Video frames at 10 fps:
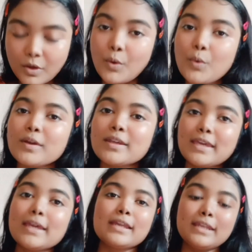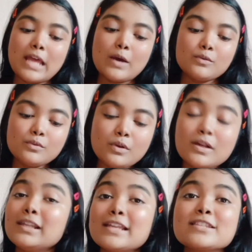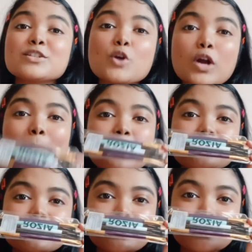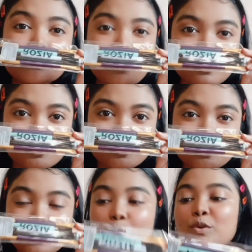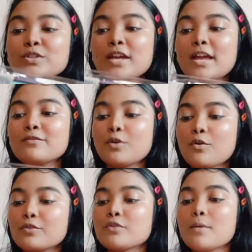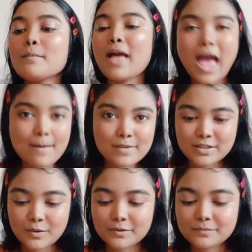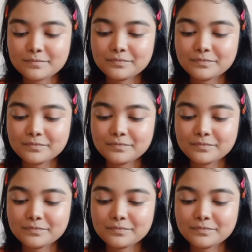Okay, now let's talk about these brushes which I have got from Amazon.